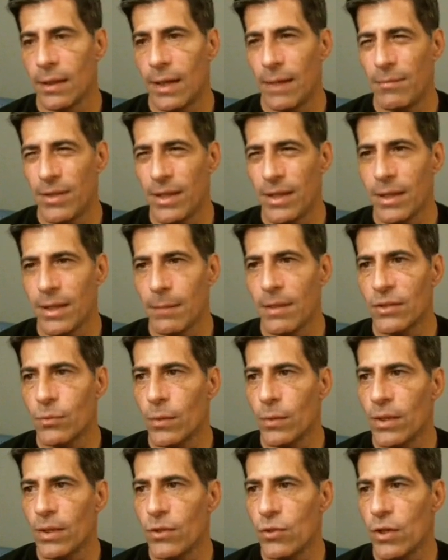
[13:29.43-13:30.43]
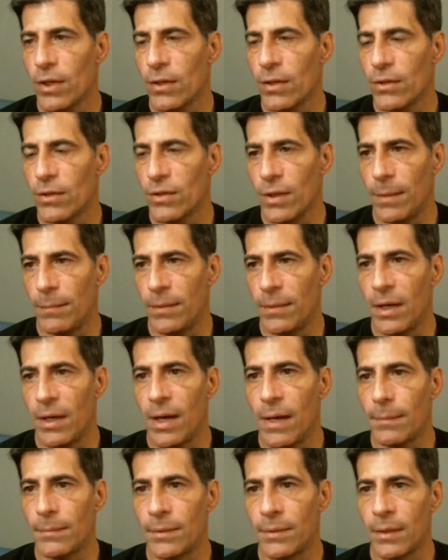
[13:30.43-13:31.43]
I'm thinking about twenty shares a
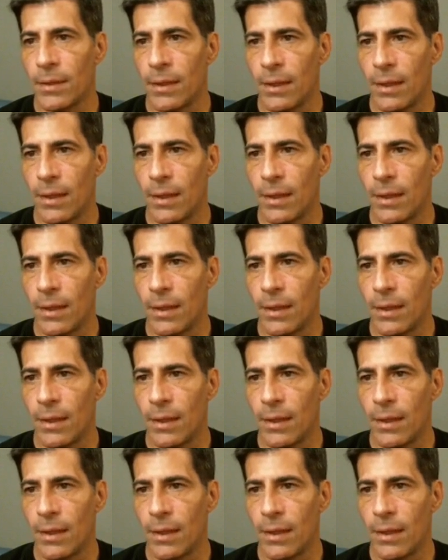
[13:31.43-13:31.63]
pop.